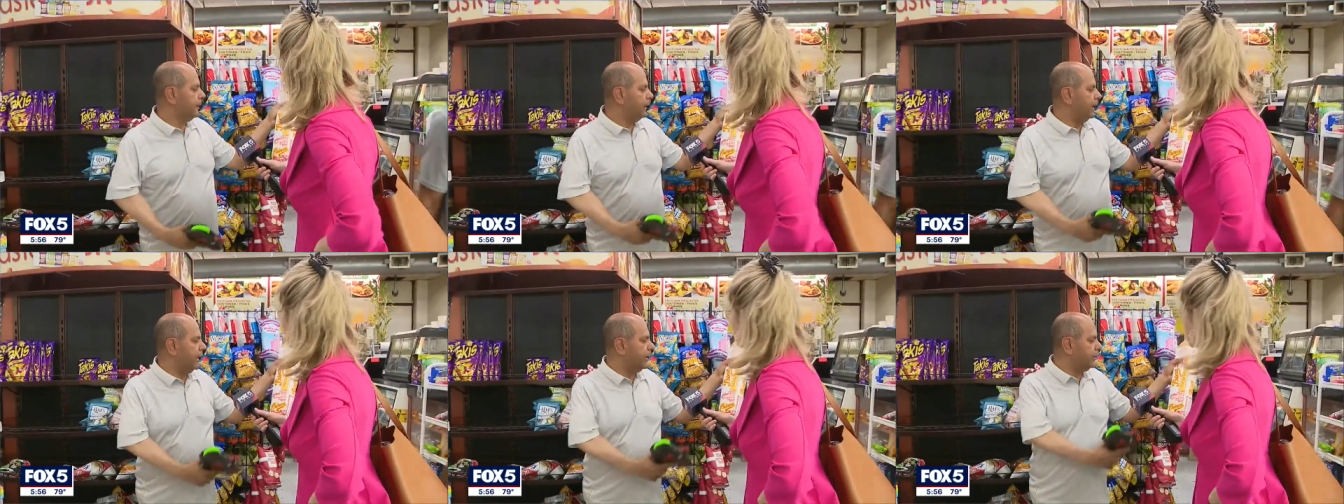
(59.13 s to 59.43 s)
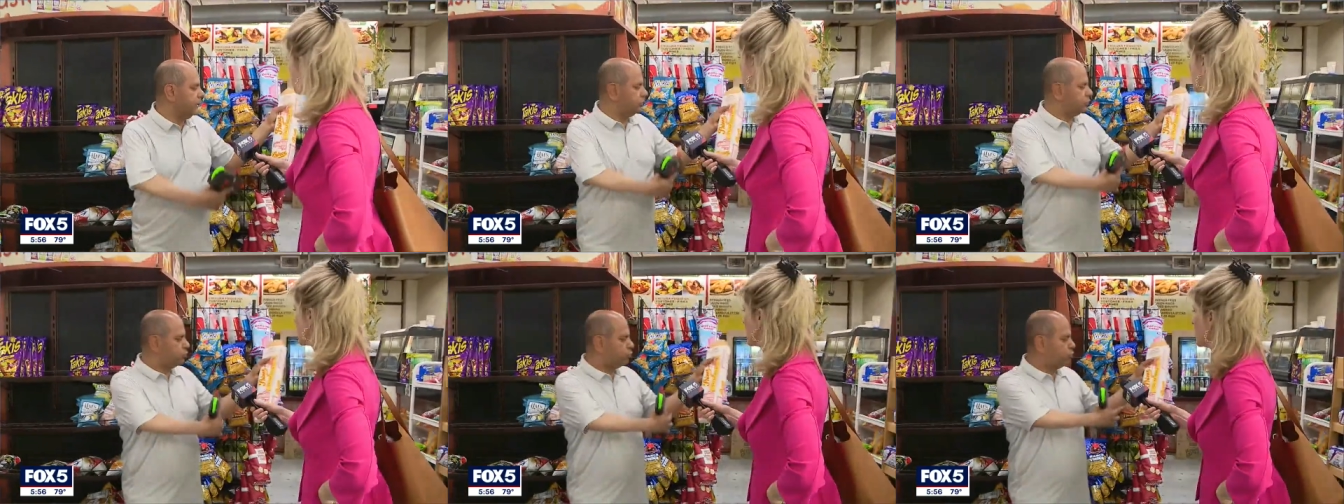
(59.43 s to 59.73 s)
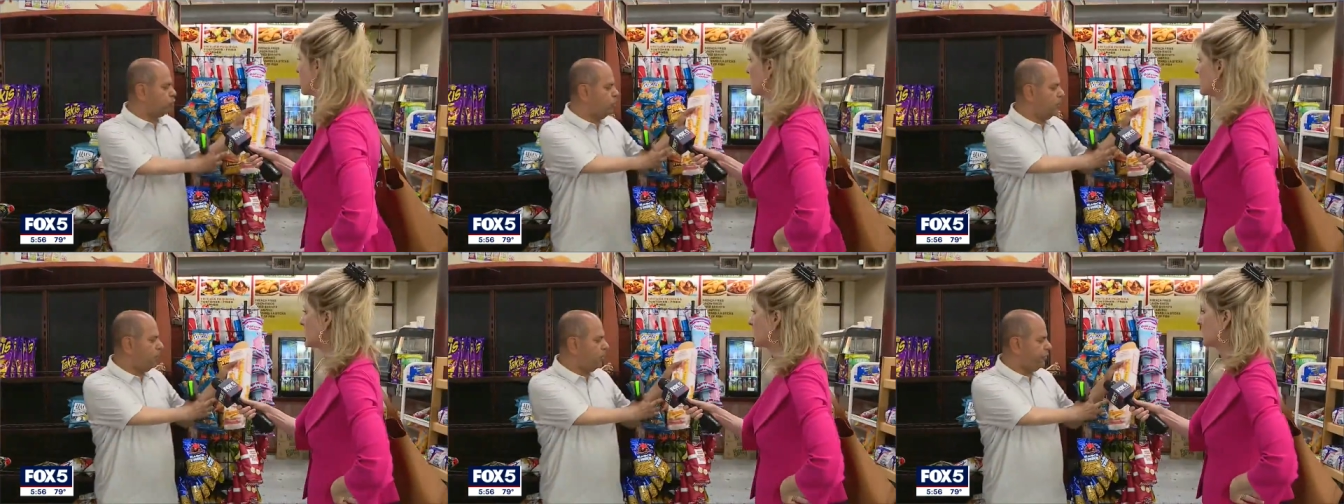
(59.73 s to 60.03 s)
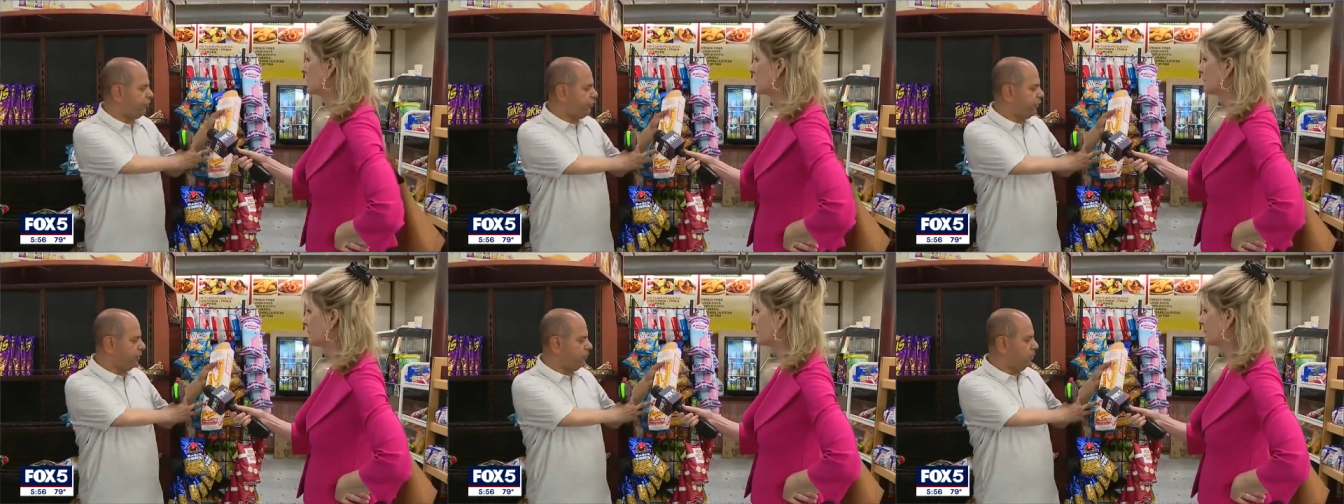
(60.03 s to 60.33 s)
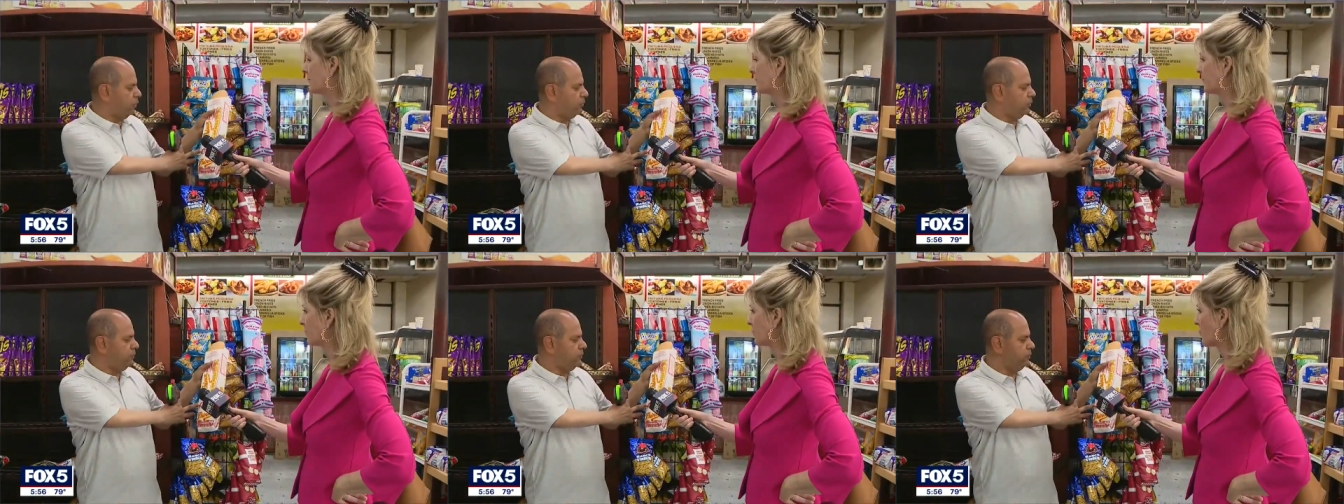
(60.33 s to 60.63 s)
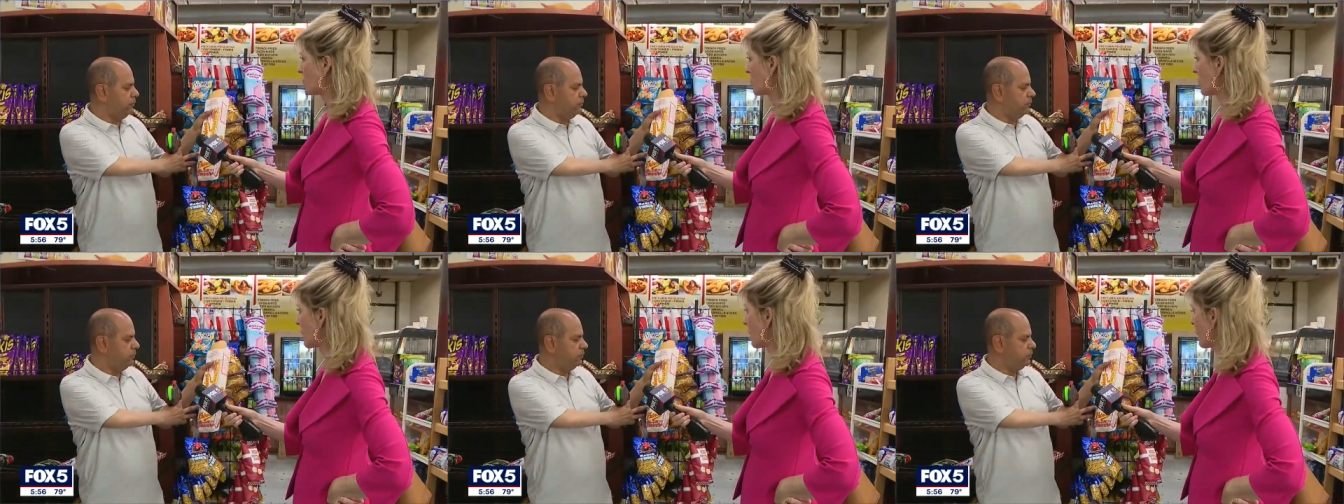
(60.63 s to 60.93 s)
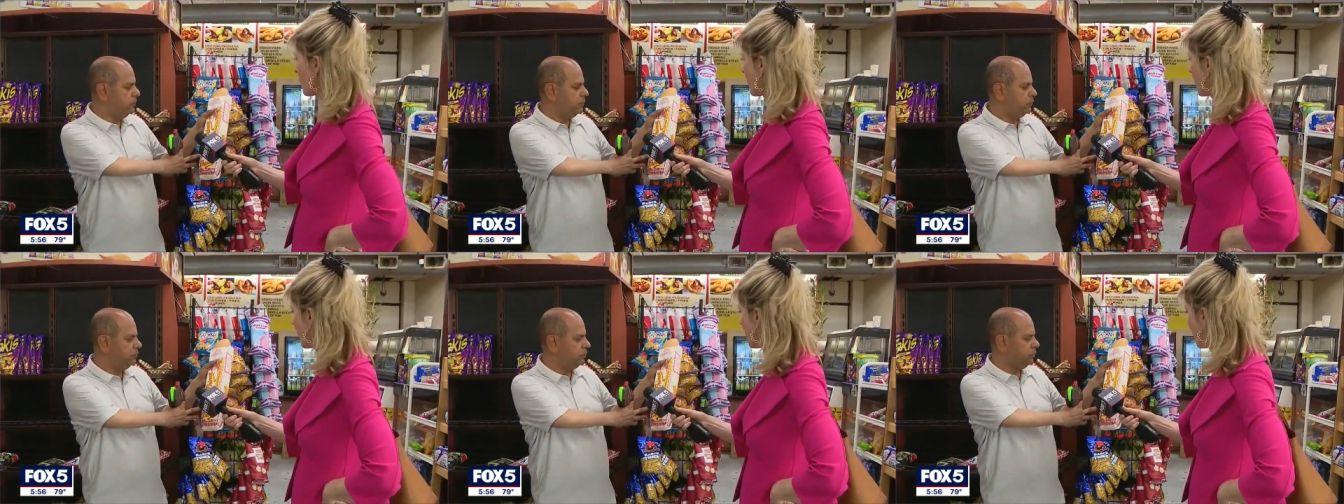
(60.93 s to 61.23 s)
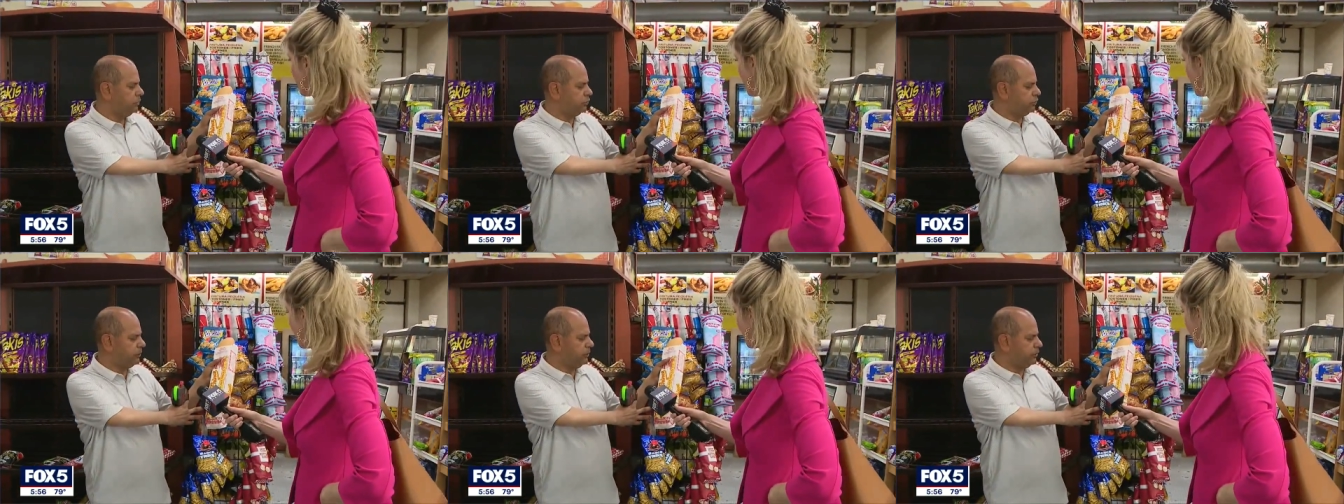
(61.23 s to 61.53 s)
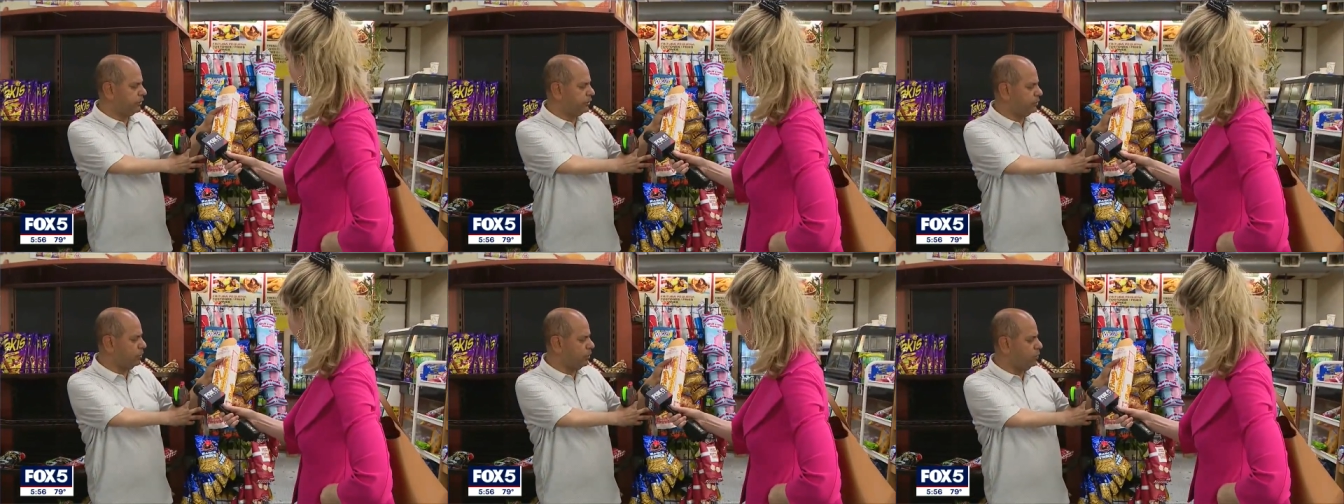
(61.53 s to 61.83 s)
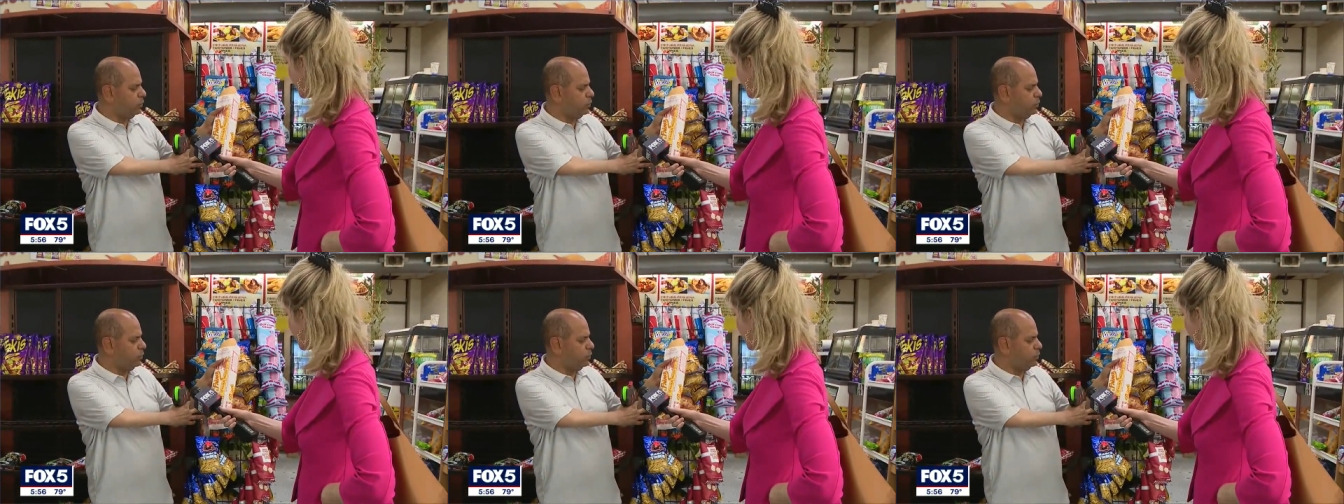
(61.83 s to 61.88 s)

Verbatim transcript: like uh, two months ago, or three months ago,